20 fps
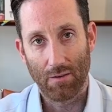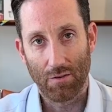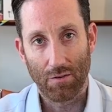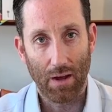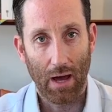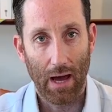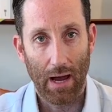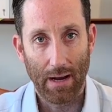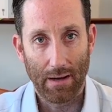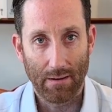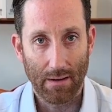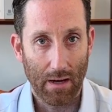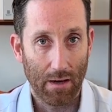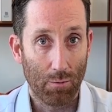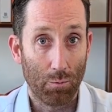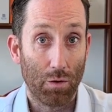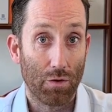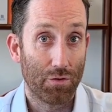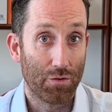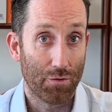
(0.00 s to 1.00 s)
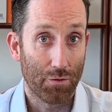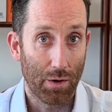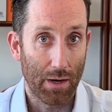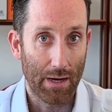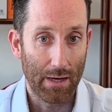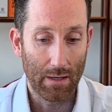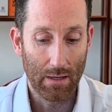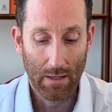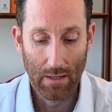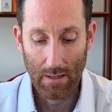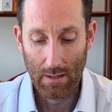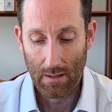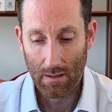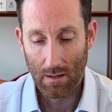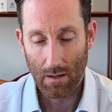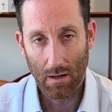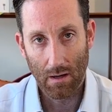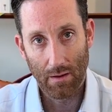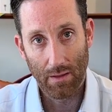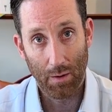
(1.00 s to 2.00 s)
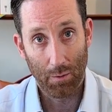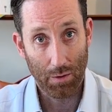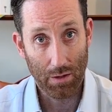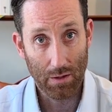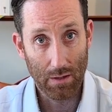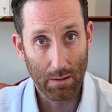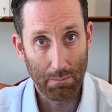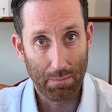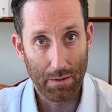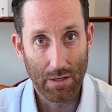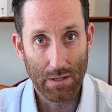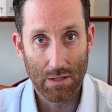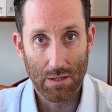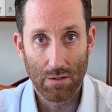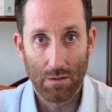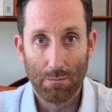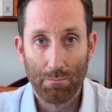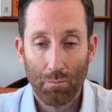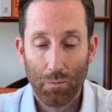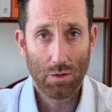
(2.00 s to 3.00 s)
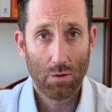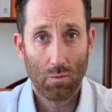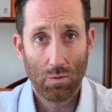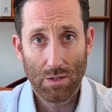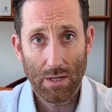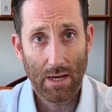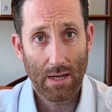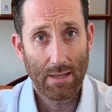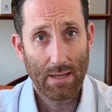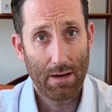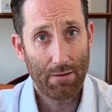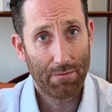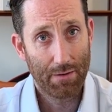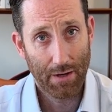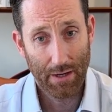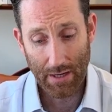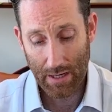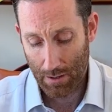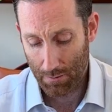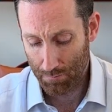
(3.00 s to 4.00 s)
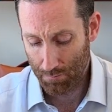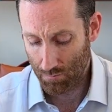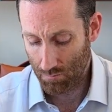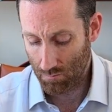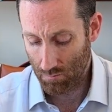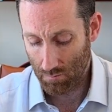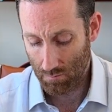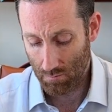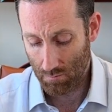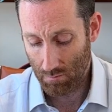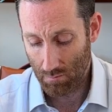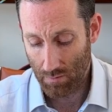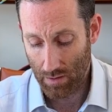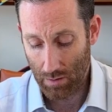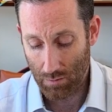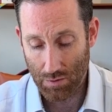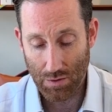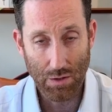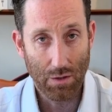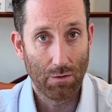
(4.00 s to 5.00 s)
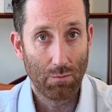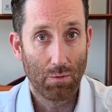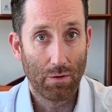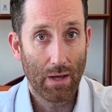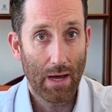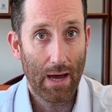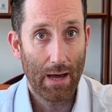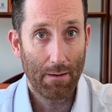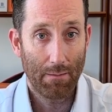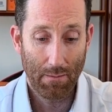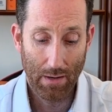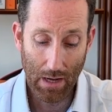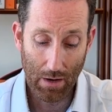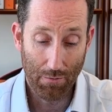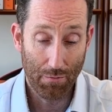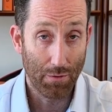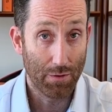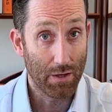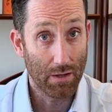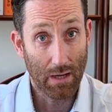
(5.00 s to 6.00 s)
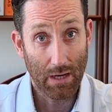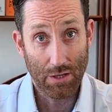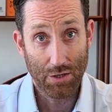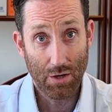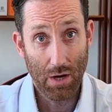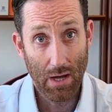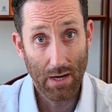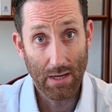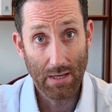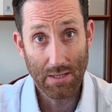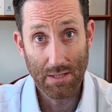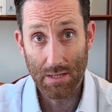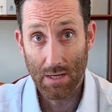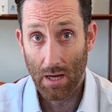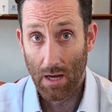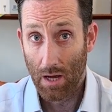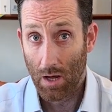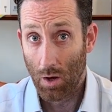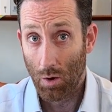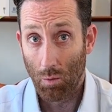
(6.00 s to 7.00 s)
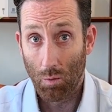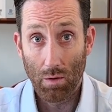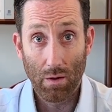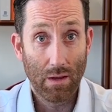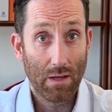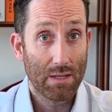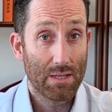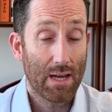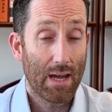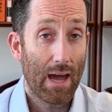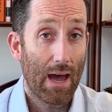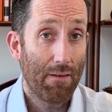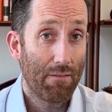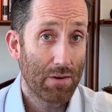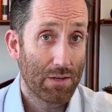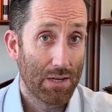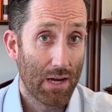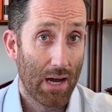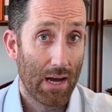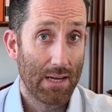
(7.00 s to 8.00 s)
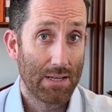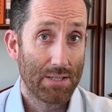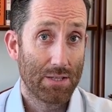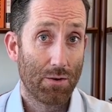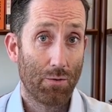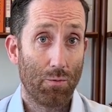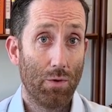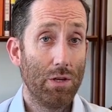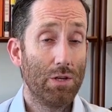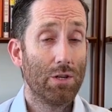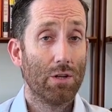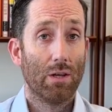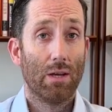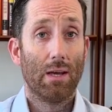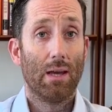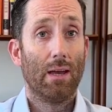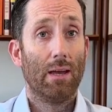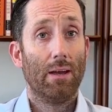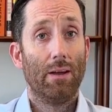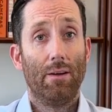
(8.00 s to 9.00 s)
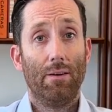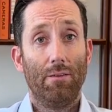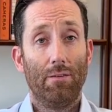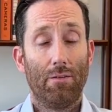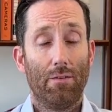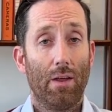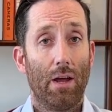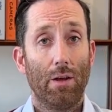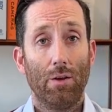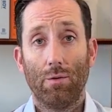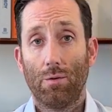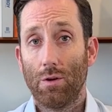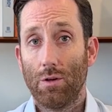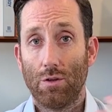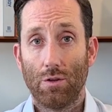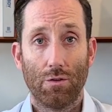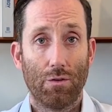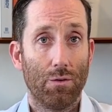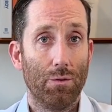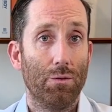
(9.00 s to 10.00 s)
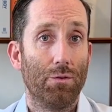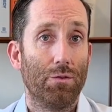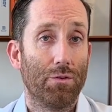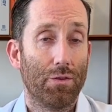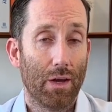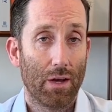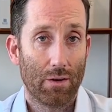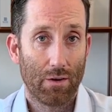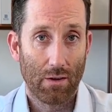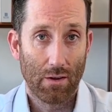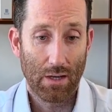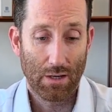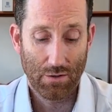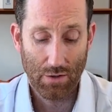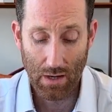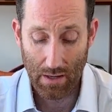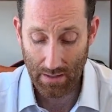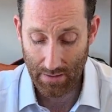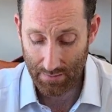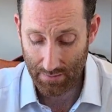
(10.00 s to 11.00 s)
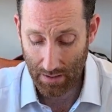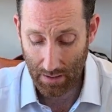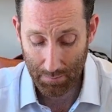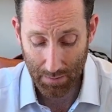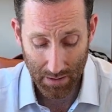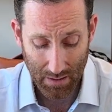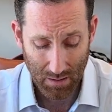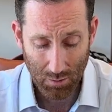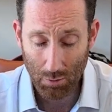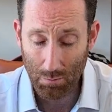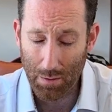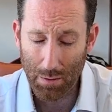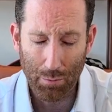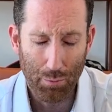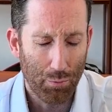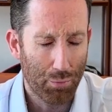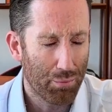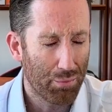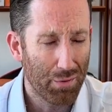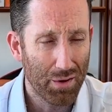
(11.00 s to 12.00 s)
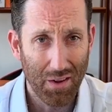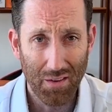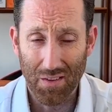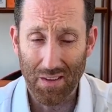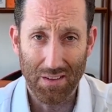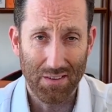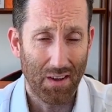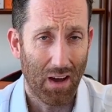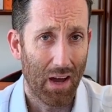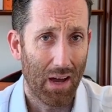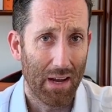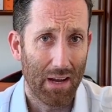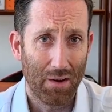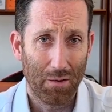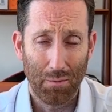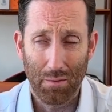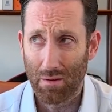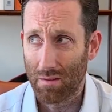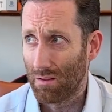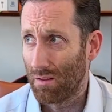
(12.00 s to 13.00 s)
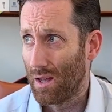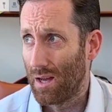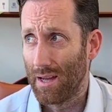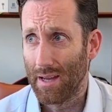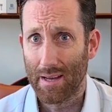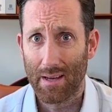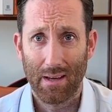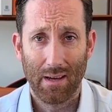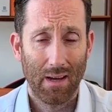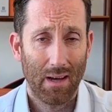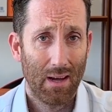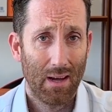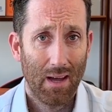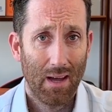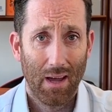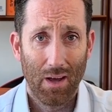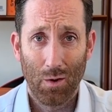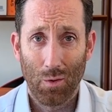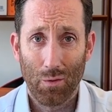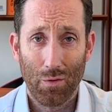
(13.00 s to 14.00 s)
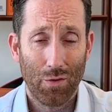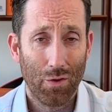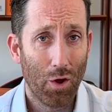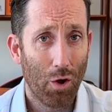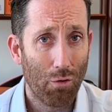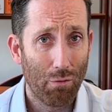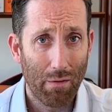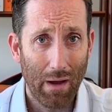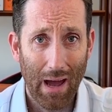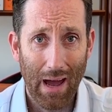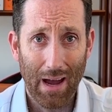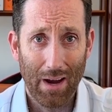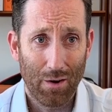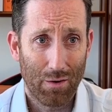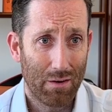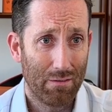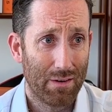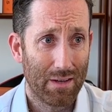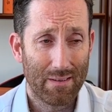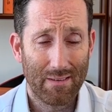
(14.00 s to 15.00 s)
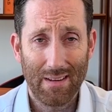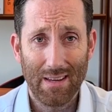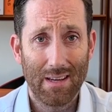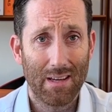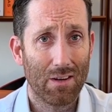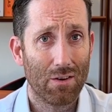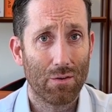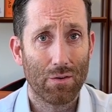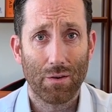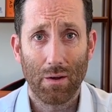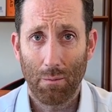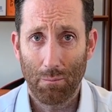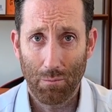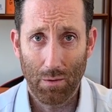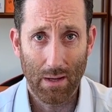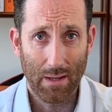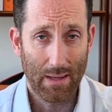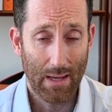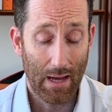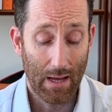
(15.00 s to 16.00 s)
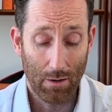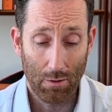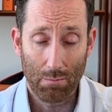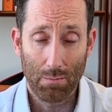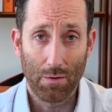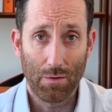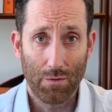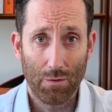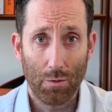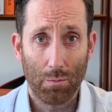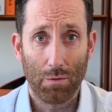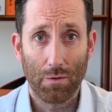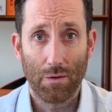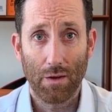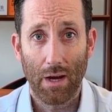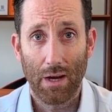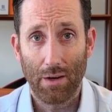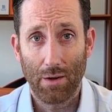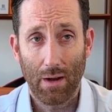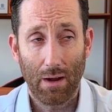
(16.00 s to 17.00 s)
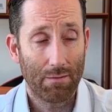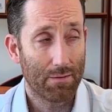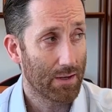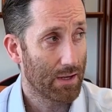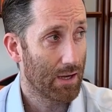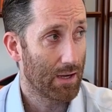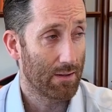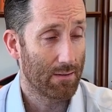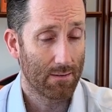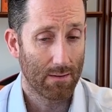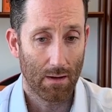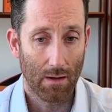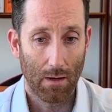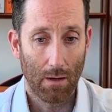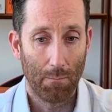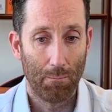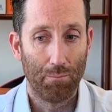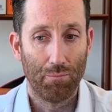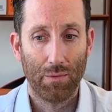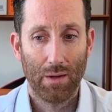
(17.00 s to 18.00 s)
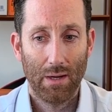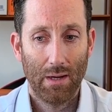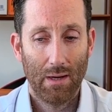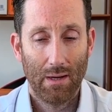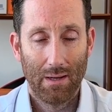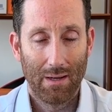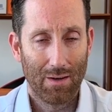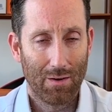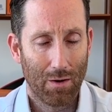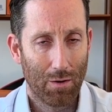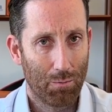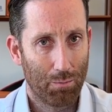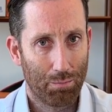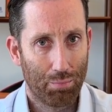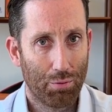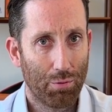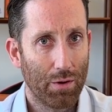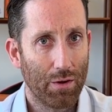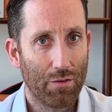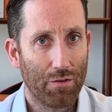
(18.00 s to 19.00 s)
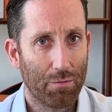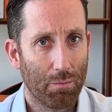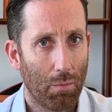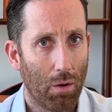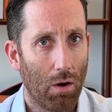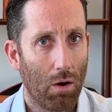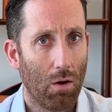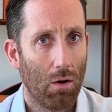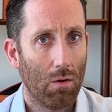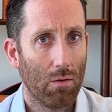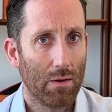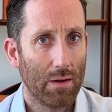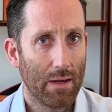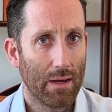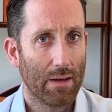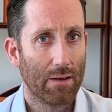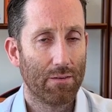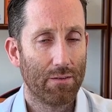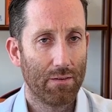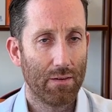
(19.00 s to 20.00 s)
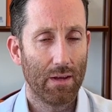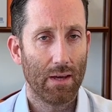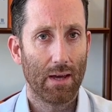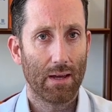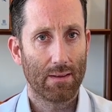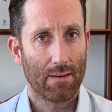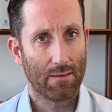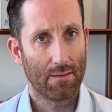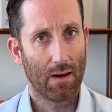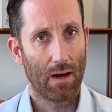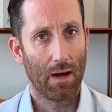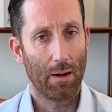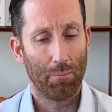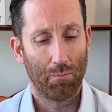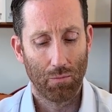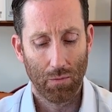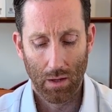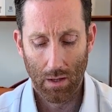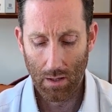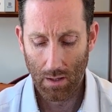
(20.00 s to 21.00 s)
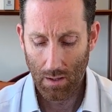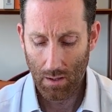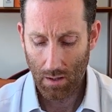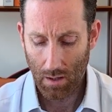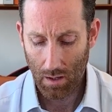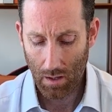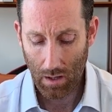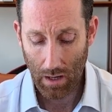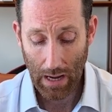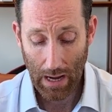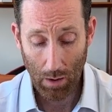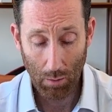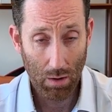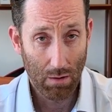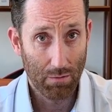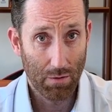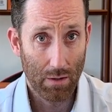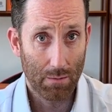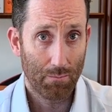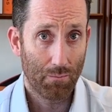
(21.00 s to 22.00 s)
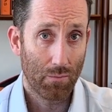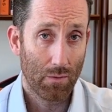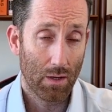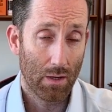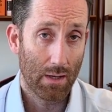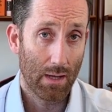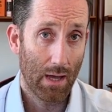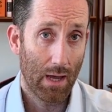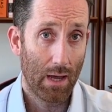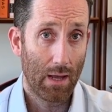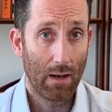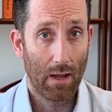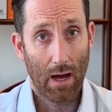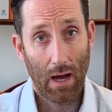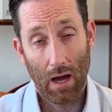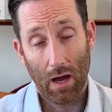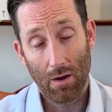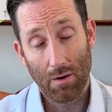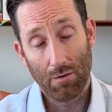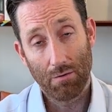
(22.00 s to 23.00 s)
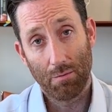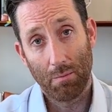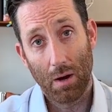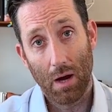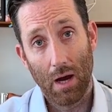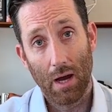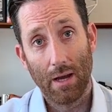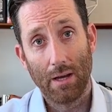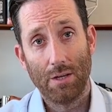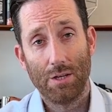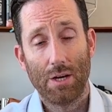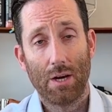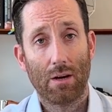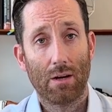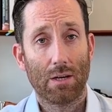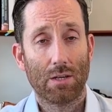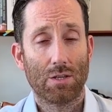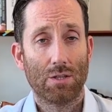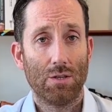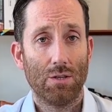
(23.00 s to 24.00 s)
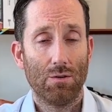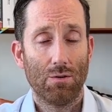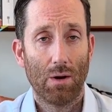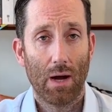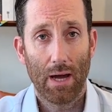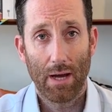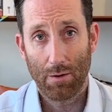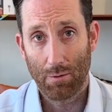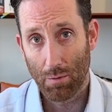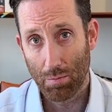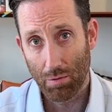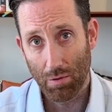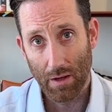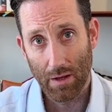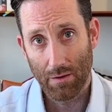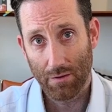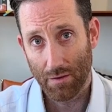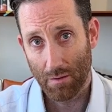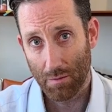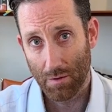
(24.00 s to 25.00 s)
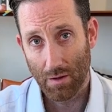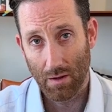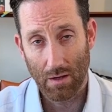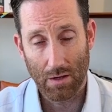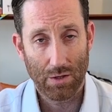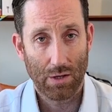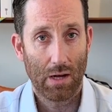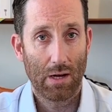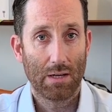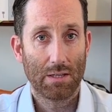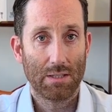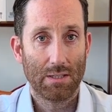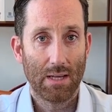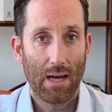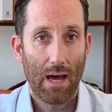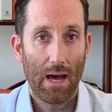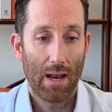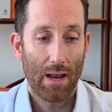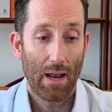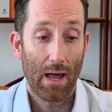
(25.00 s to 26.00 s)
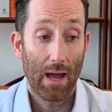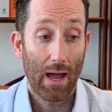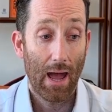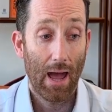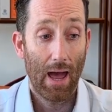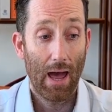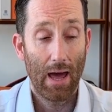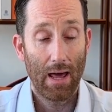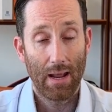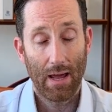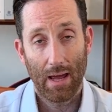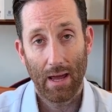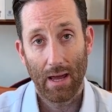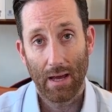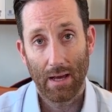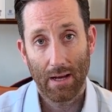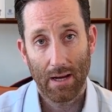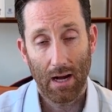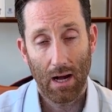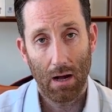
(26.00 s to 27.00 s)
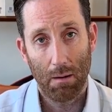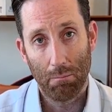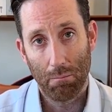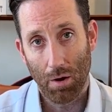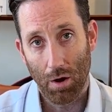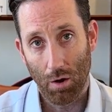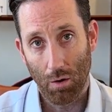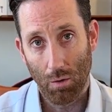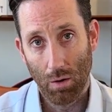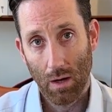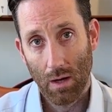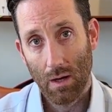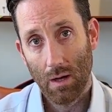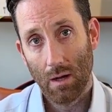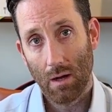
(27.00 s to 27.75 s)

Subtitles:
to side kind of restraint that would clip into. So once I got that figured out, that was good with that. Now for the electronics, one of the things they advertised originally is that you could just use standard electronics. I mean, it would be really tight with like an old Novak or even a Tekin or something like that. It would be super tight. You'd have to get a pretty small ESC at the time. However, again, out of my JRX2, I had replaced some of the electronics in that, and I had a combo